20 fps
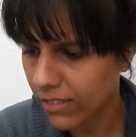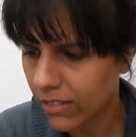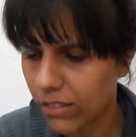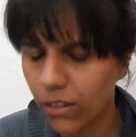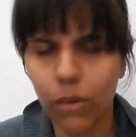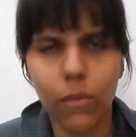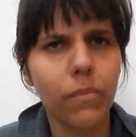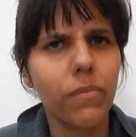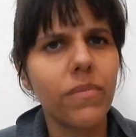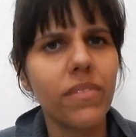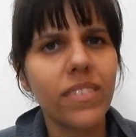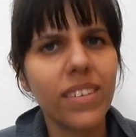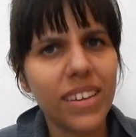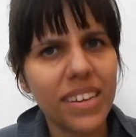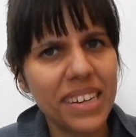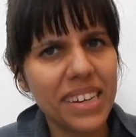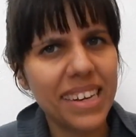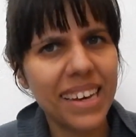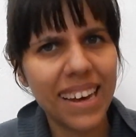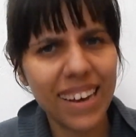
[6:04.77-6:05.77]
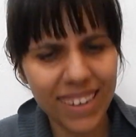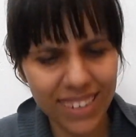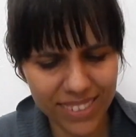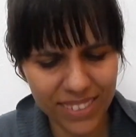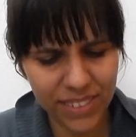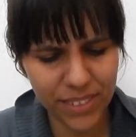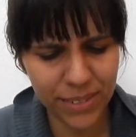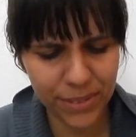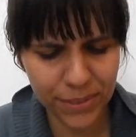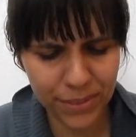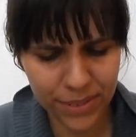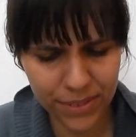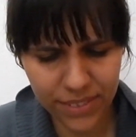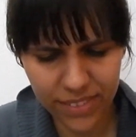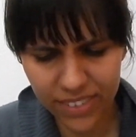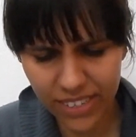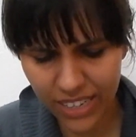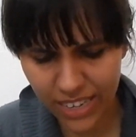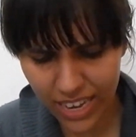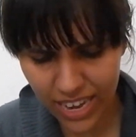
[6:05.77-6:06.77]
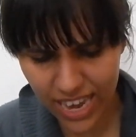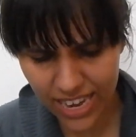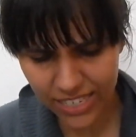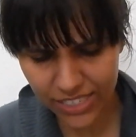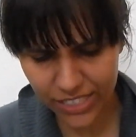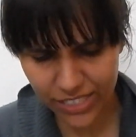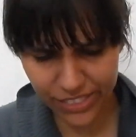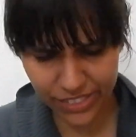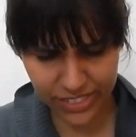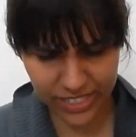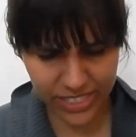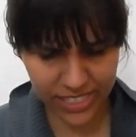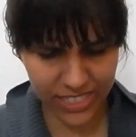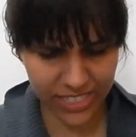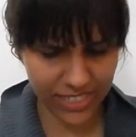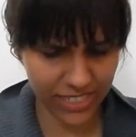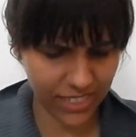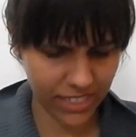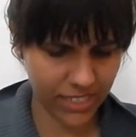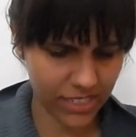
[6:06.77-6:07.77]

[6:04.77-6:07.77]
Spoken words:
don't think I do, actually.